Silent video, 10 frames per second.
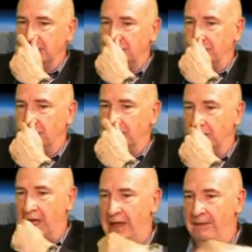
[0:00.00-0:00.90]
So
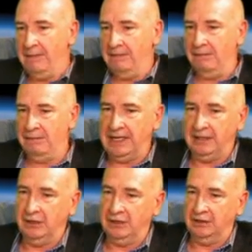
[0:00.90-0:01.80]

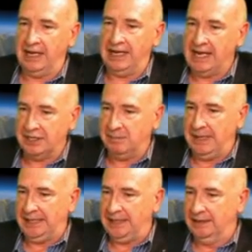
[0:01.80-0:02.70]
they asked
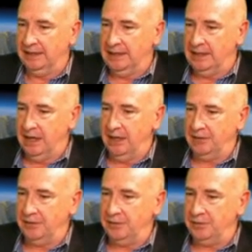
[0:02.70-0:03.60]
me
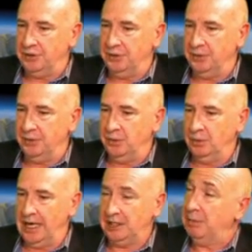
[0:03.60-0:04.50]
to
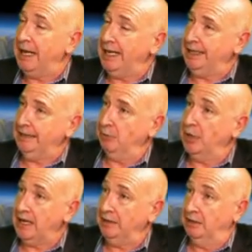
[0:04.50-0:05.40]
explain,
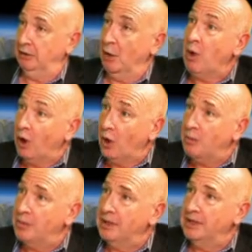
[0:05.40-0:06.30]
would I go
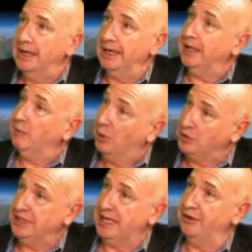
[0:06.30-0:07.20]
home and
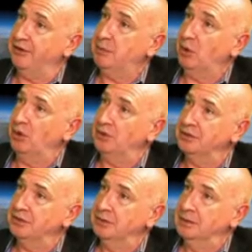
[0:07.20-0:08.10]
put together a
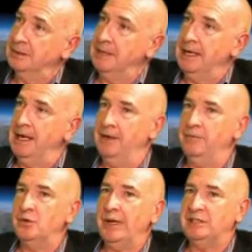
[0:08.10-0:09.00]
report
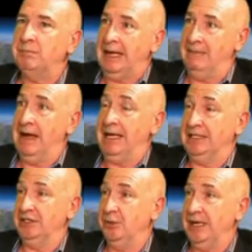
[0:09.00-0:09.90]
to explain my
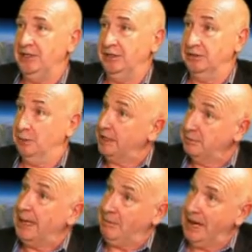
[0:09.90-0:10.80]
situation, to
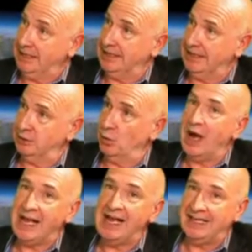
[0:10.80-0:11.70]
explain my stance,
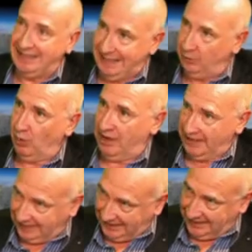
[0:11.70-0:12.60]
why I did what
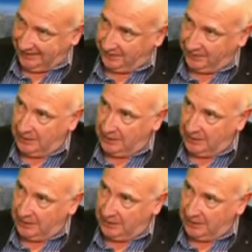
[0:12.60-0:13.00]
I did.